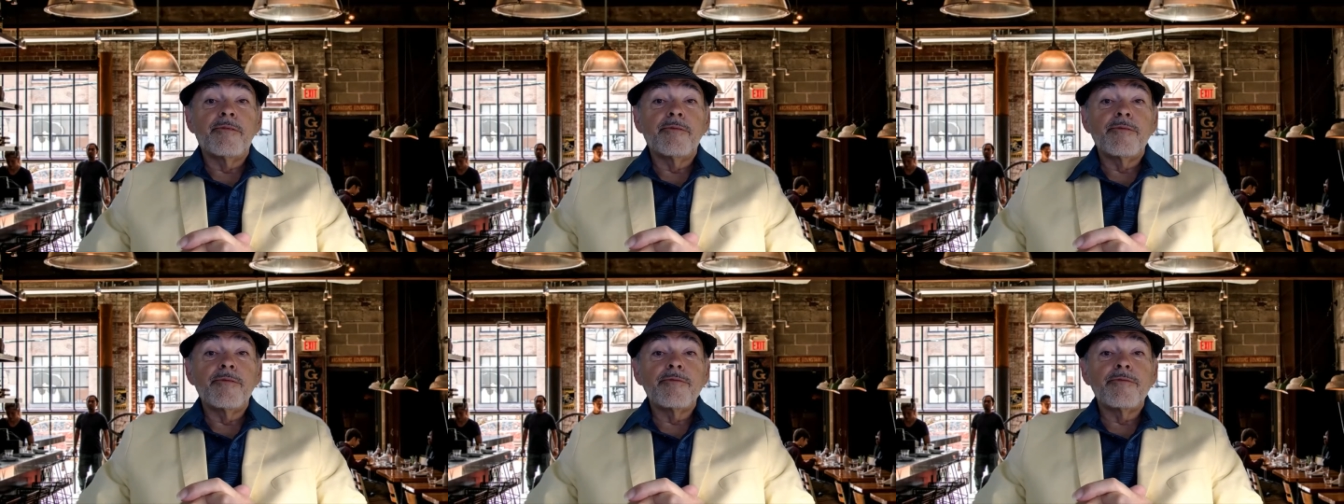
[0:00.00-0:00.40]

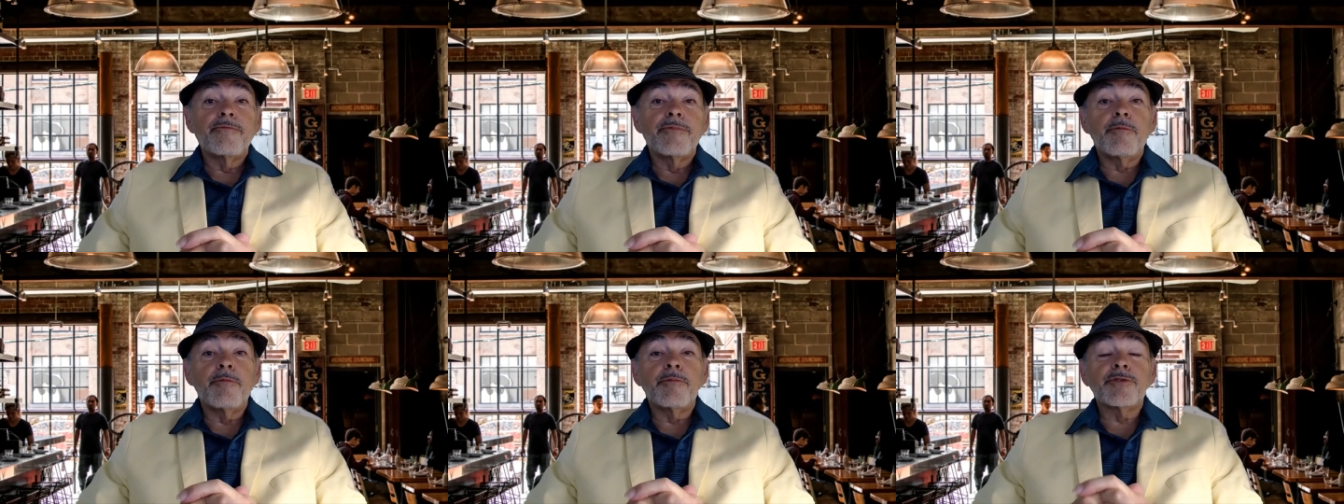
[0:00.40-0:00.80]
than
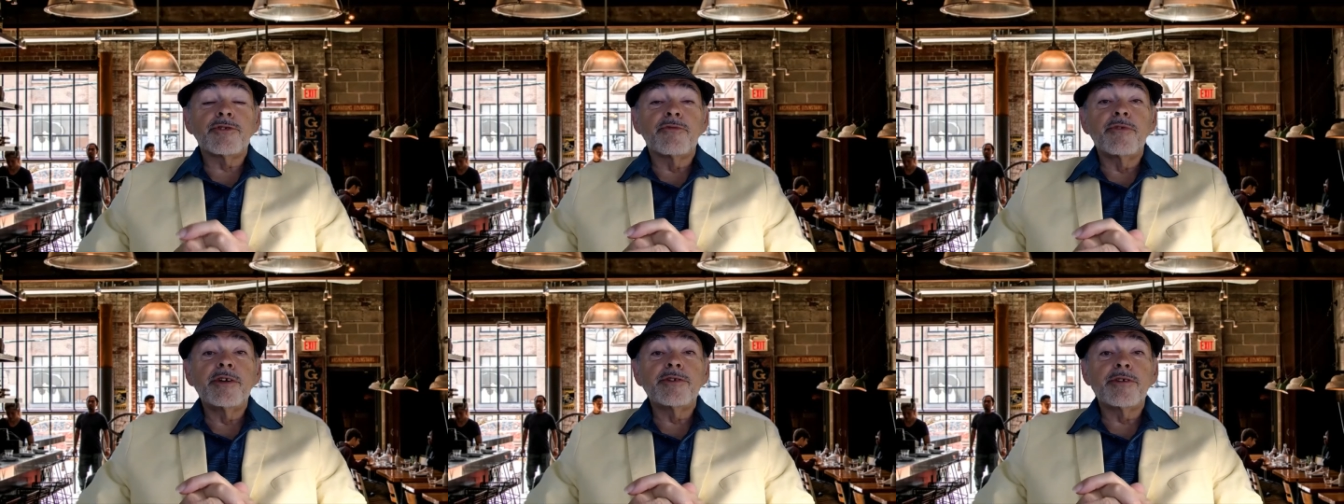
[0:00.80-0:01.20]
was
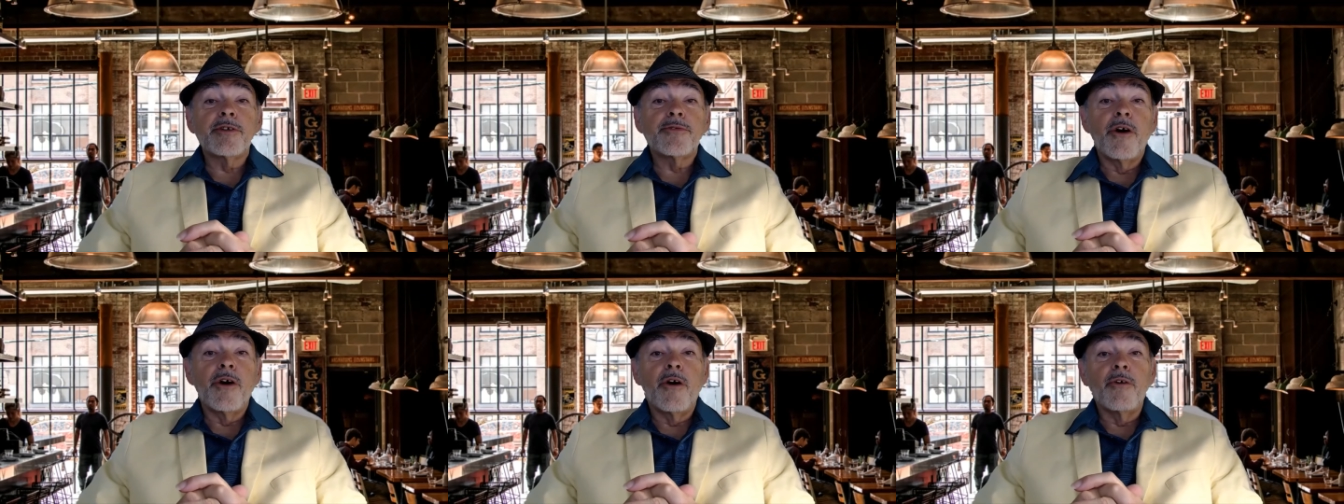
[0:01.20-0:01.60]
originally
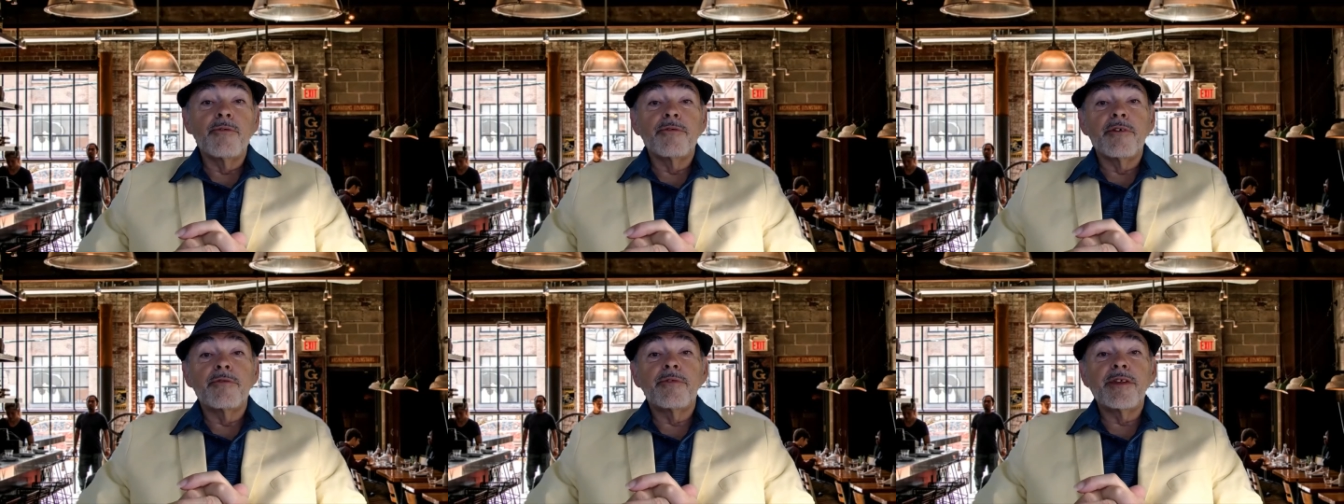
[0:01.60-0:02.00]
thought,
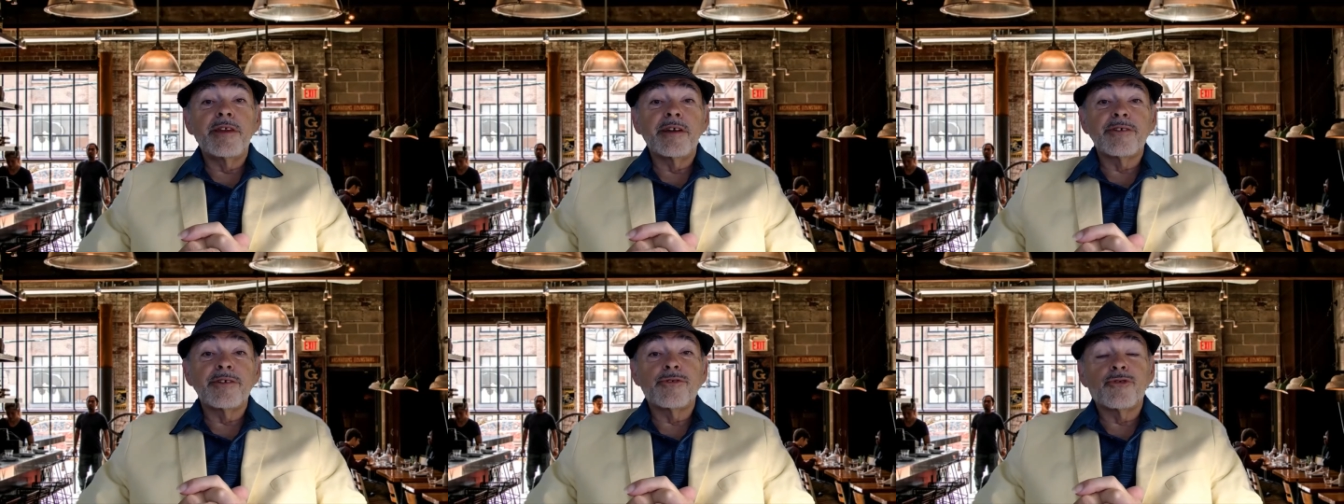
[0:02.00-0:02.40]
then the
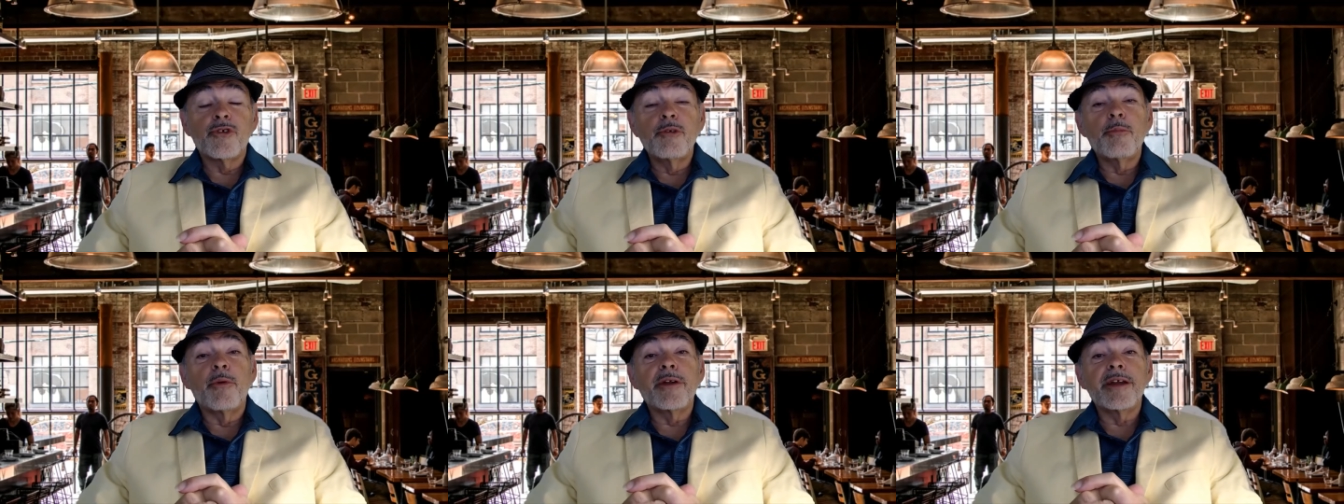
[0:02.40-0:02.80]
consumer
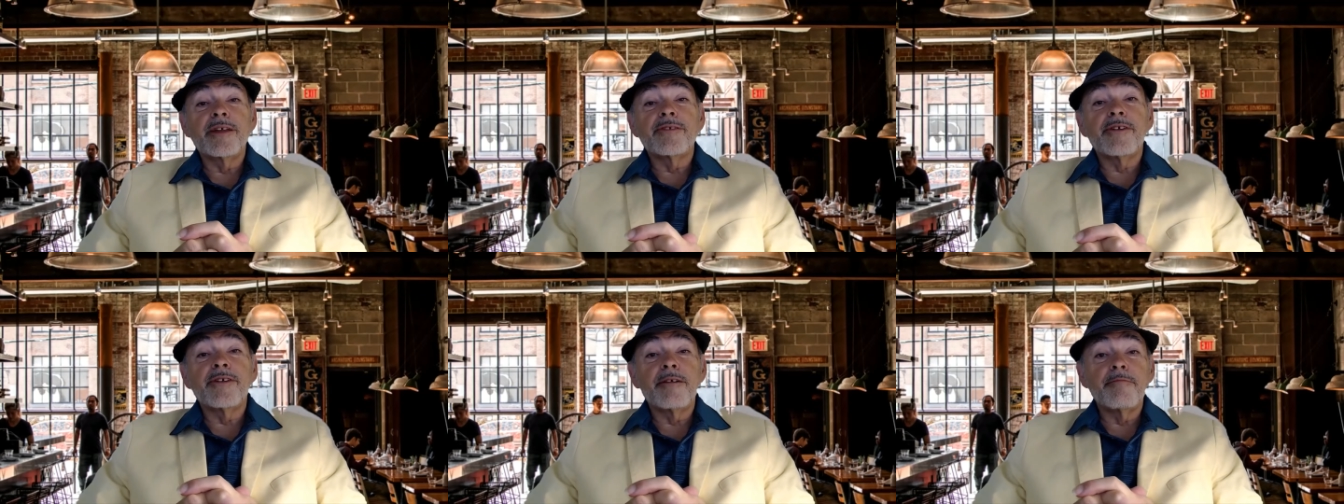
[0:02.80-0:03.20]
ends up
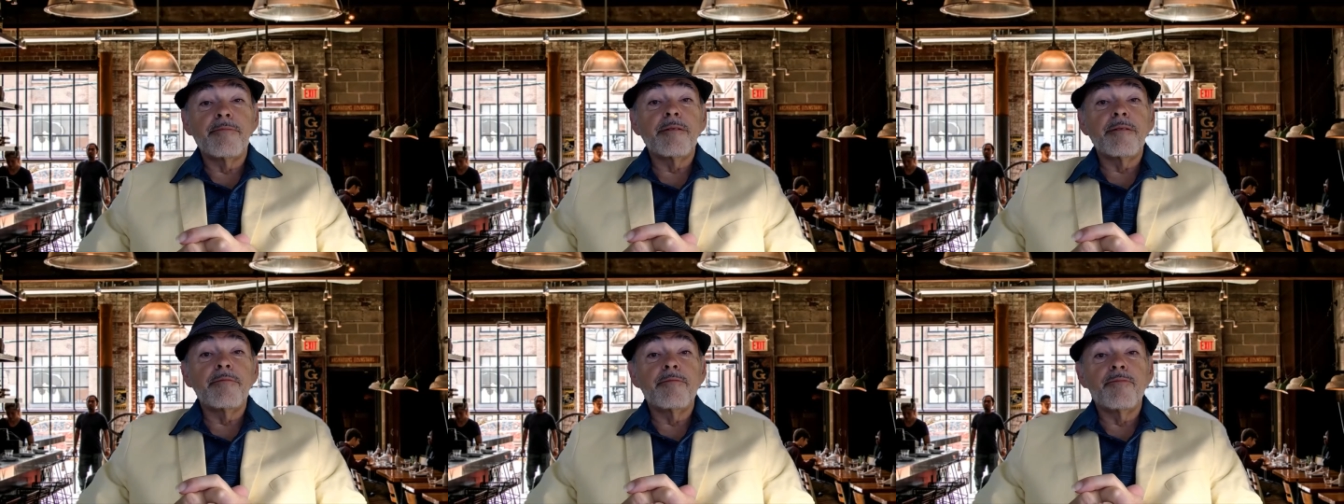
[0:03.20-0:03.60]

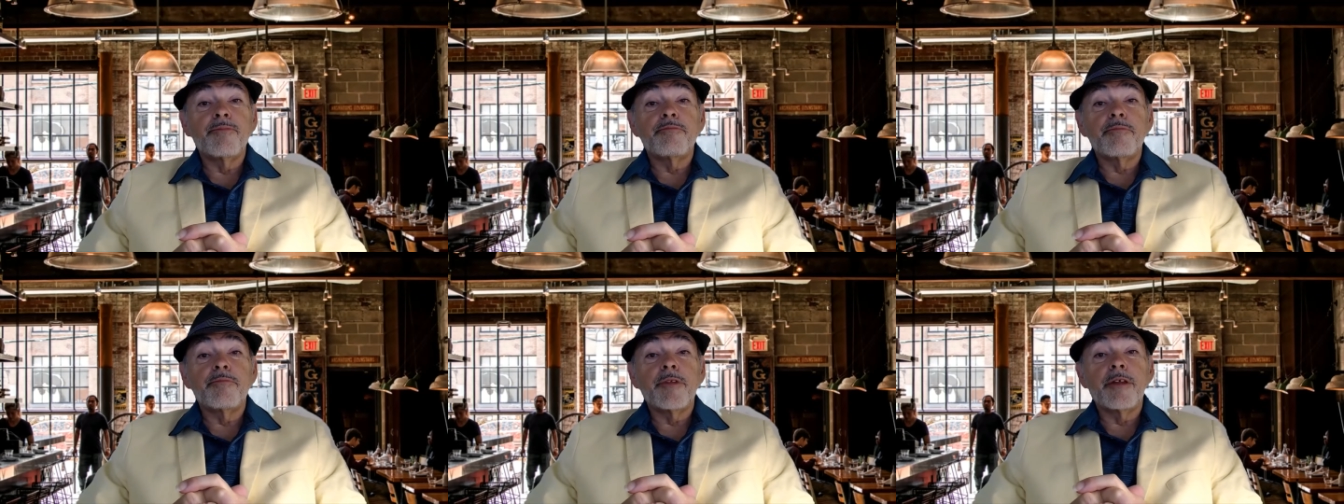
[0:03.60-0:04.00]

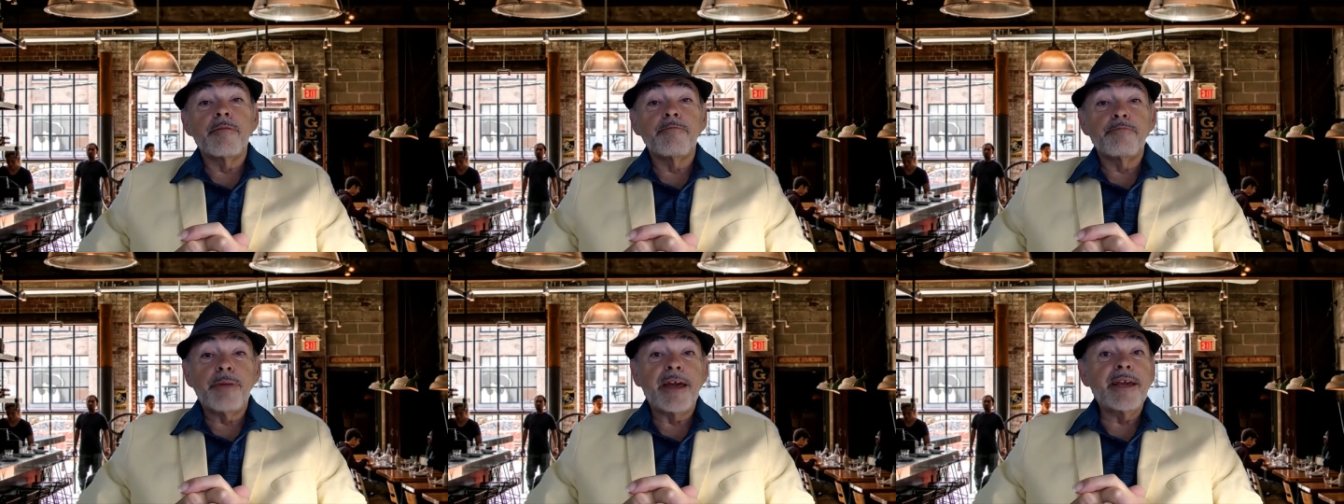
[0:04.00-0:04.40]

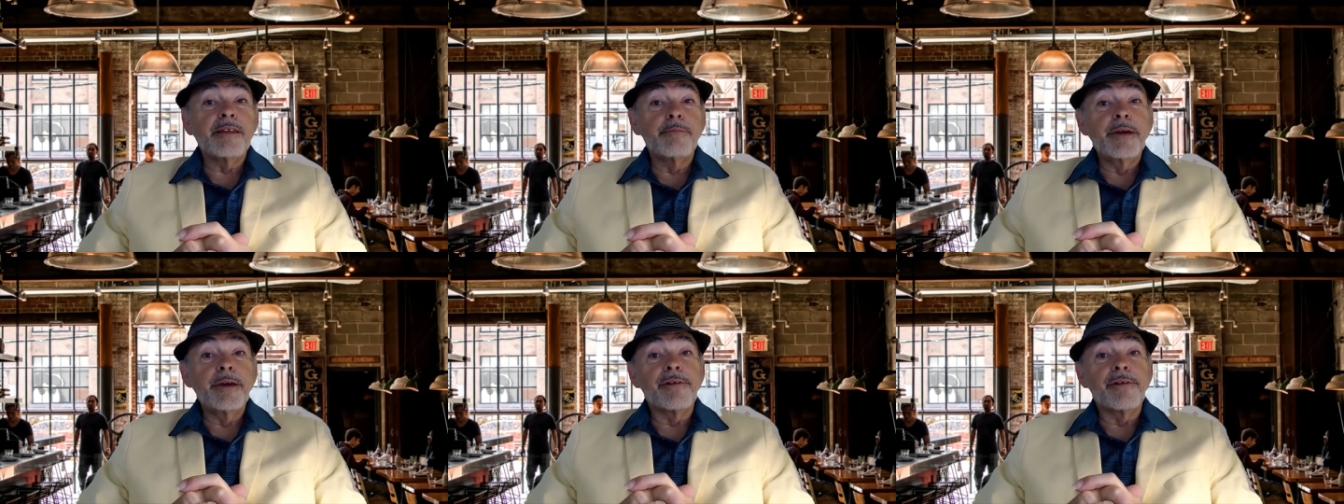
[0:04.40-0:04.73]
paying the bill.